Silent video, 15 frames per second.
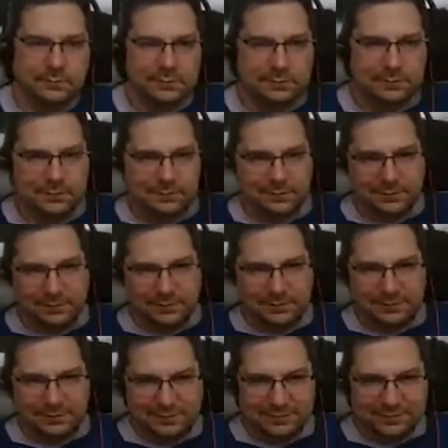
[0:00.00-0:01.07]

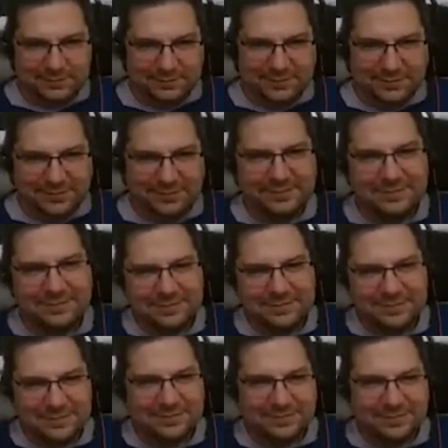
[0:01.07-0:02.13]

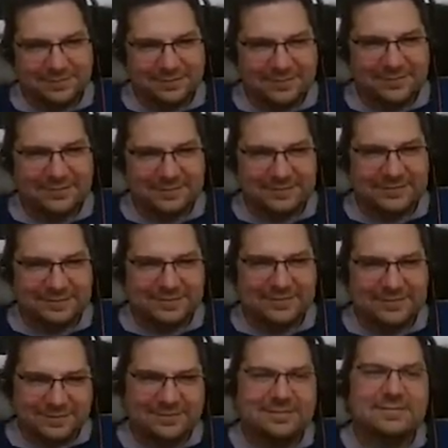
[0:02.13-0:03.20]

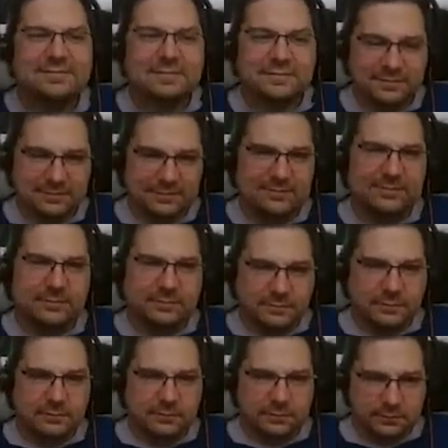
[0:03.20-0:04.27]

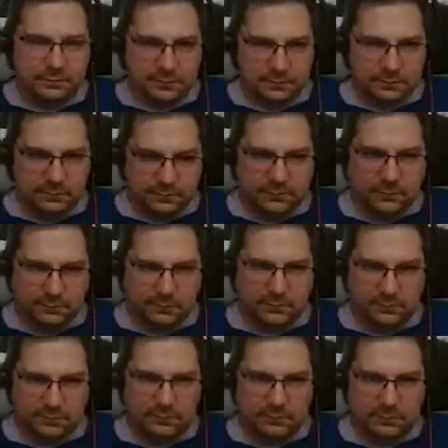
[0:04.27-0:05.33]

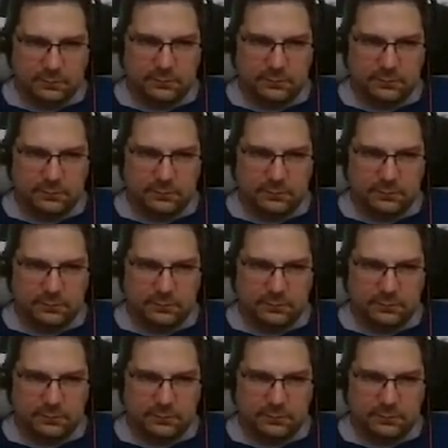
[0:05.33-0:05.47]
(silent)